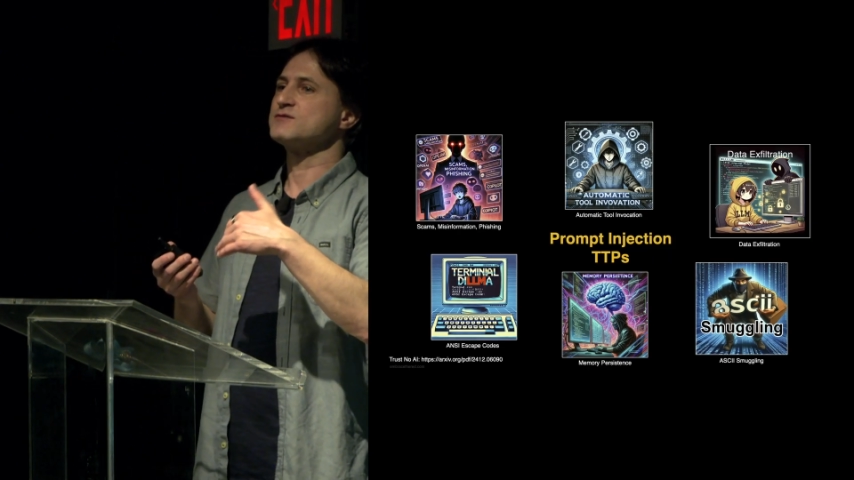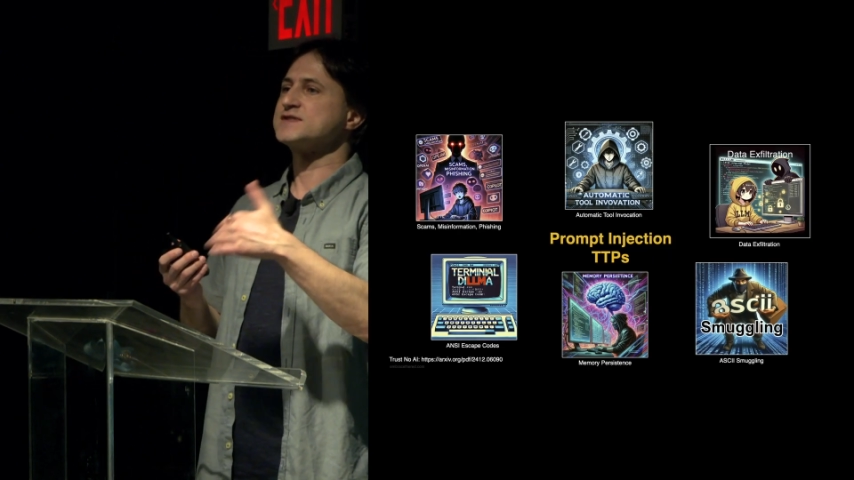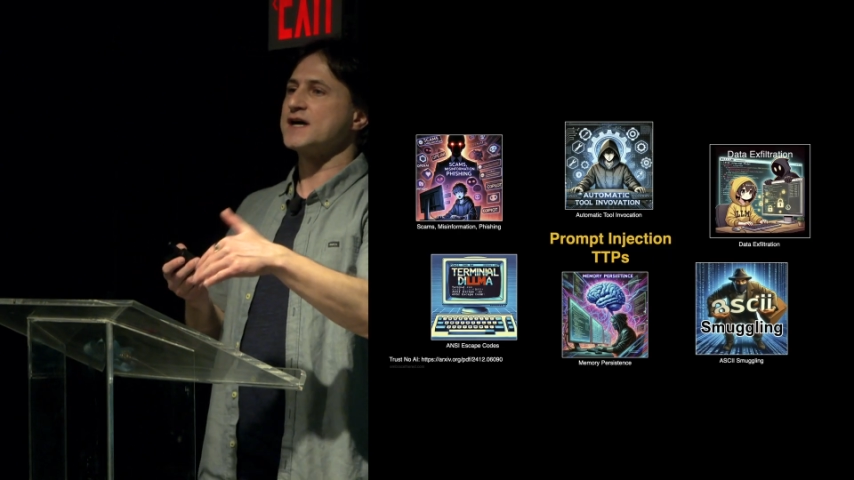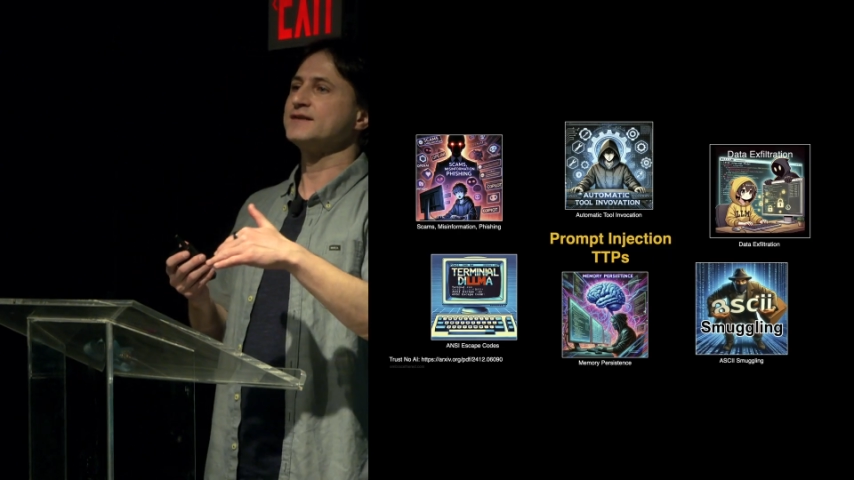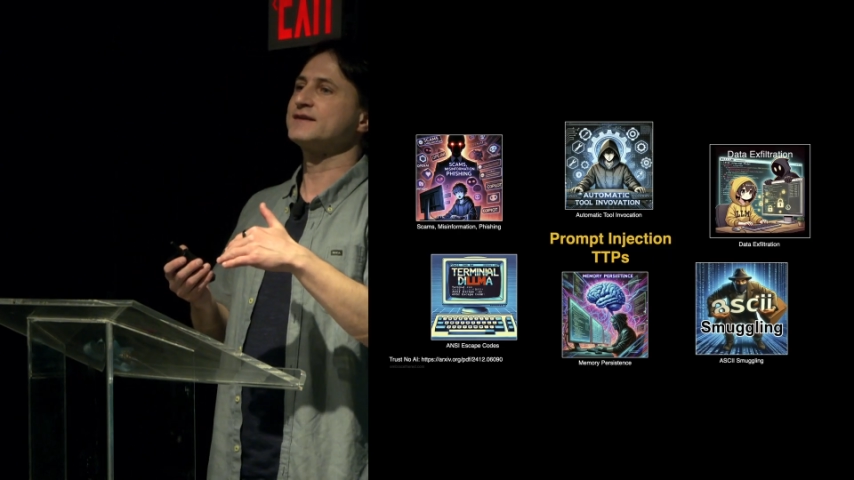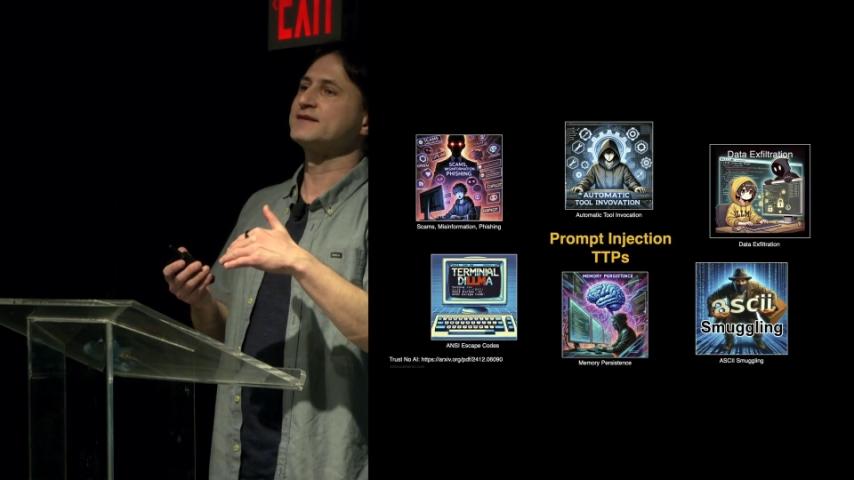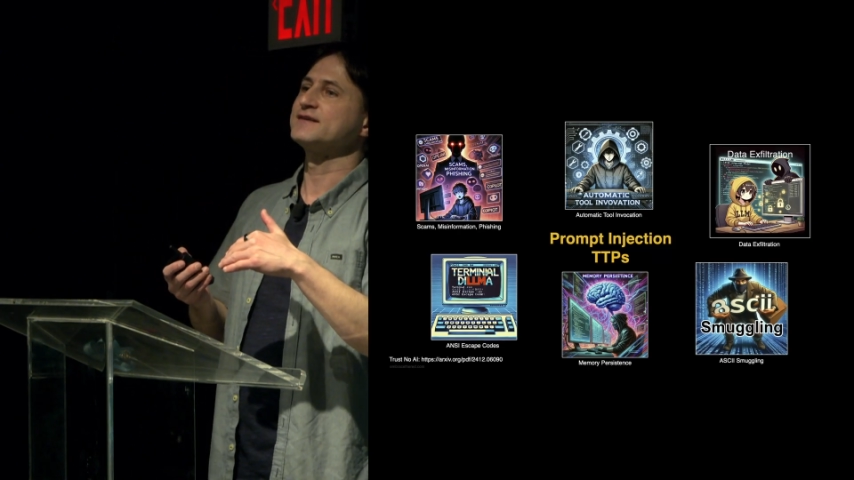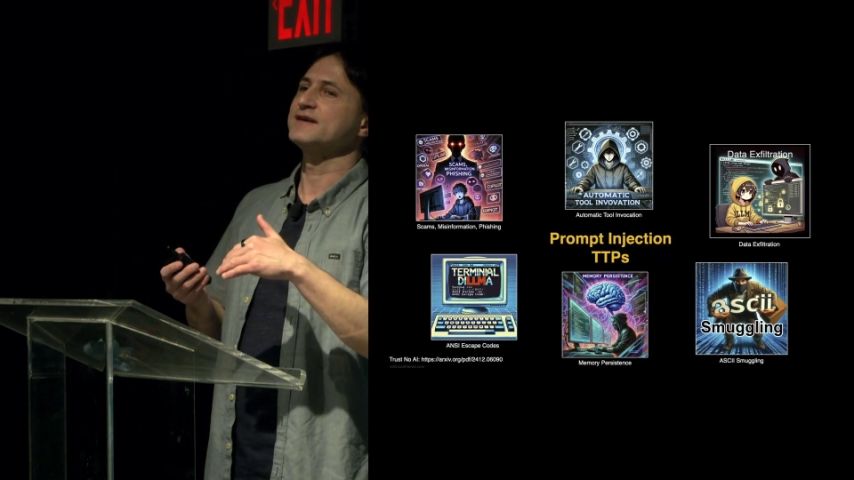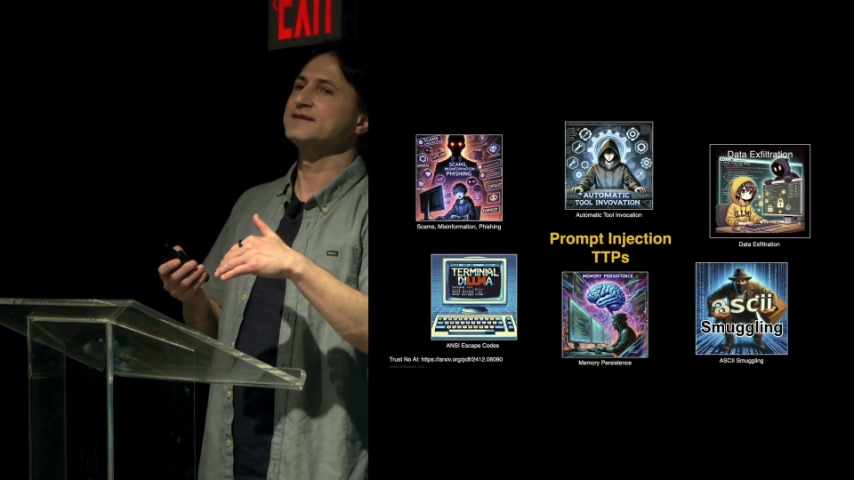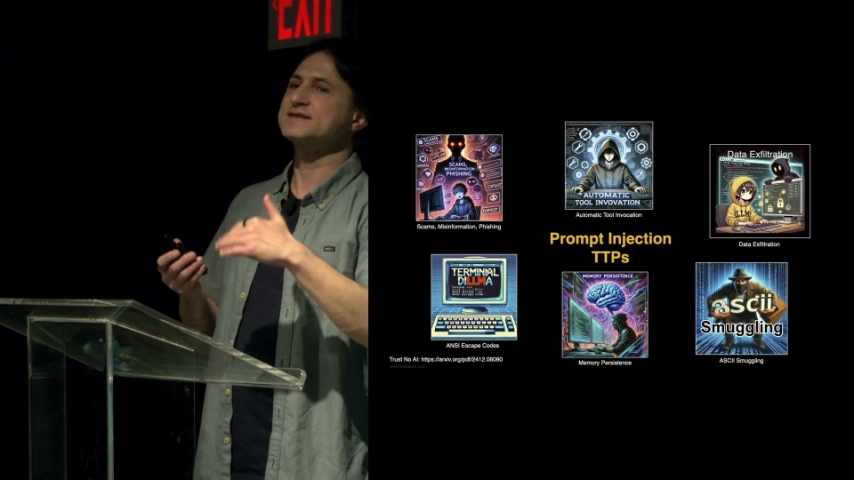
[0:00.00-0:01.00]
result
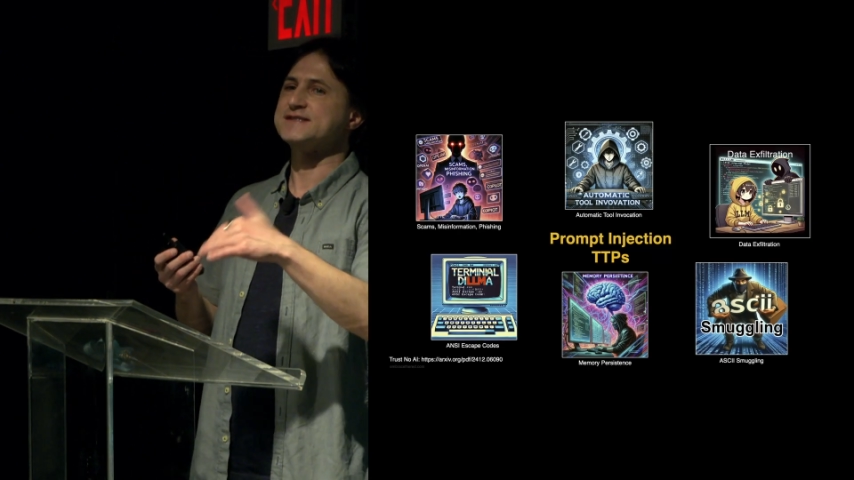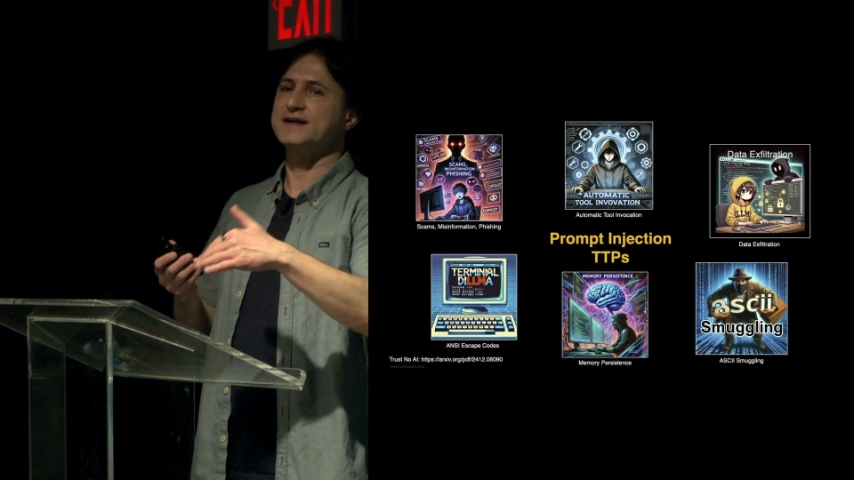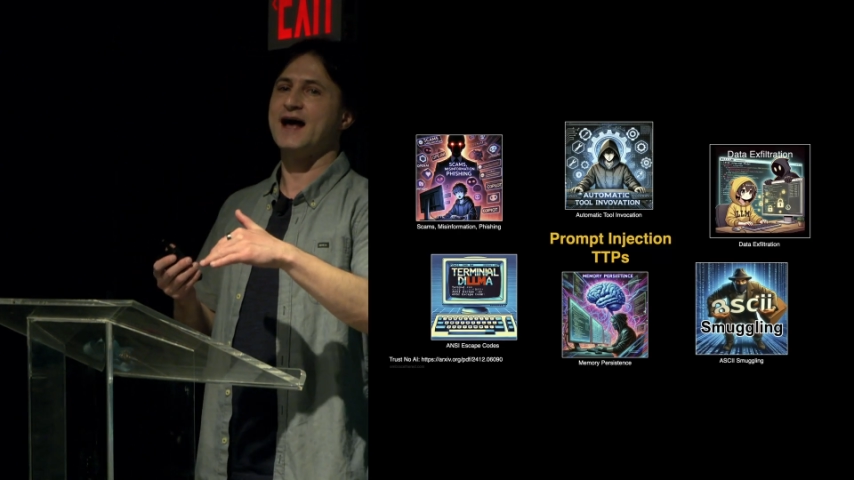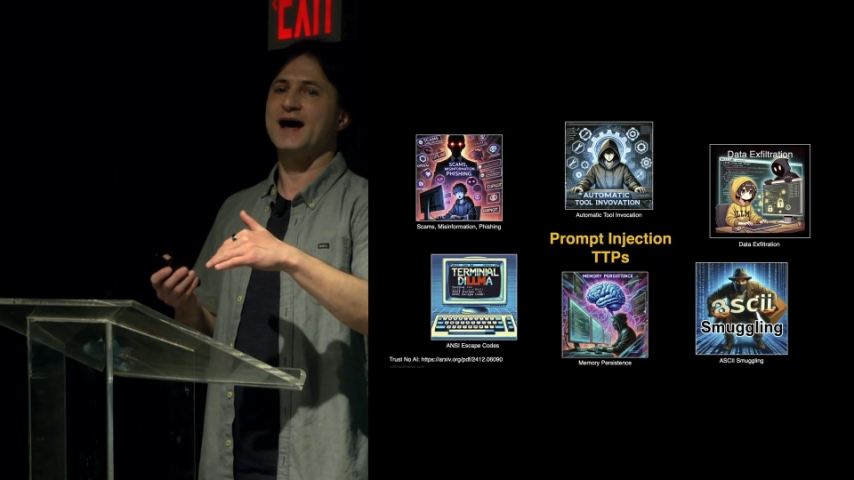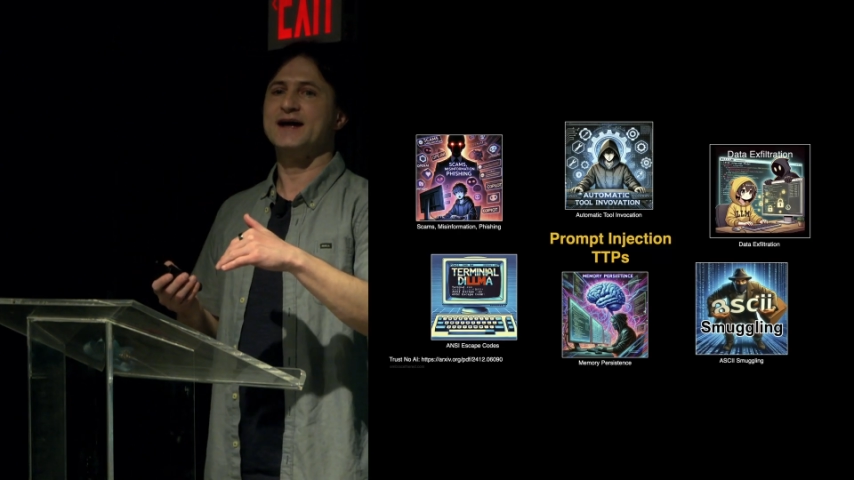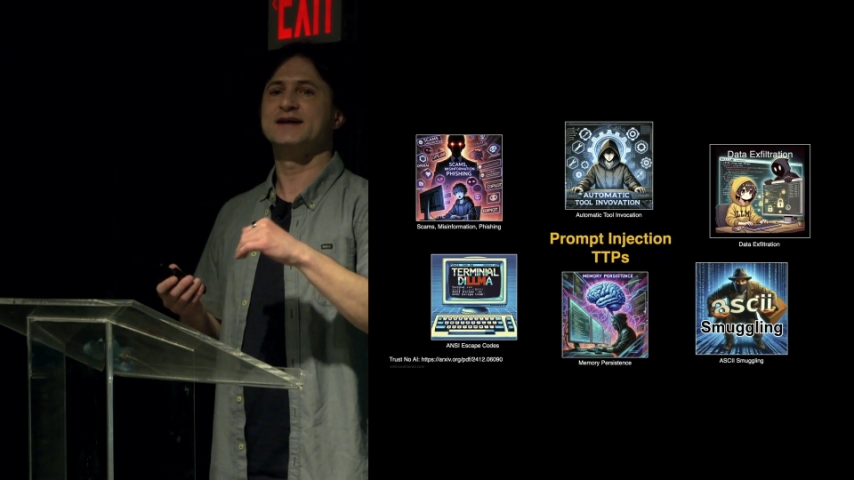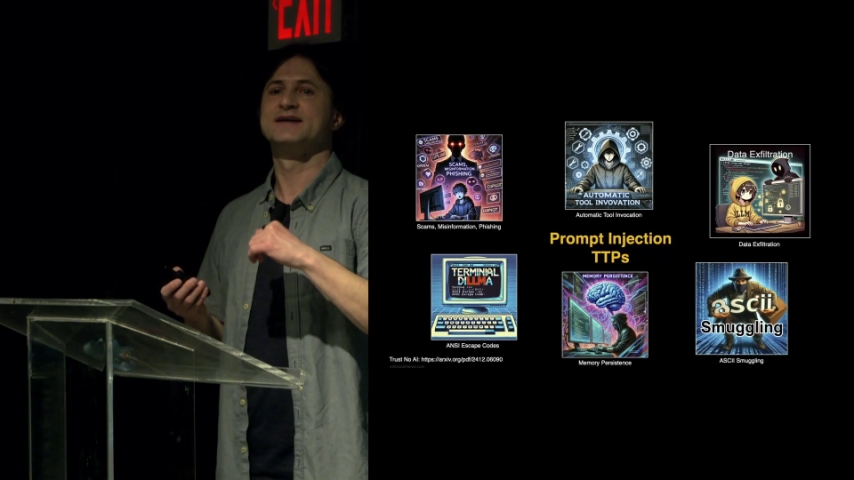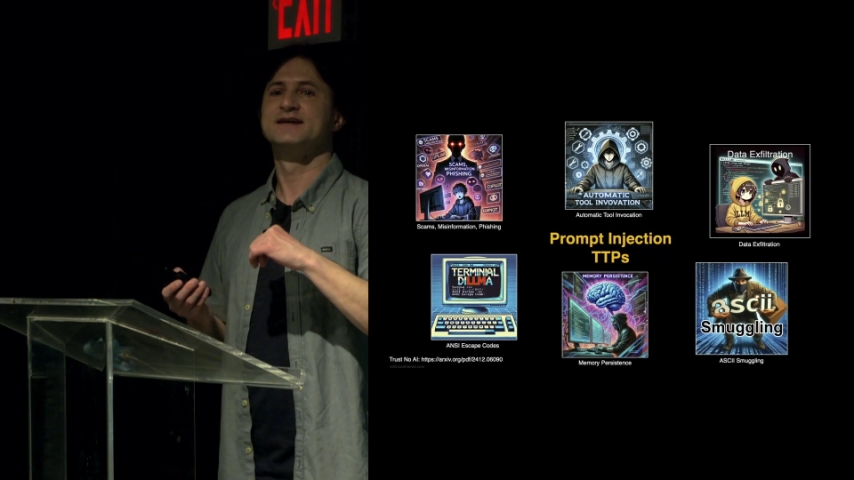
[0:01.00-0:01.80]
in the CLI,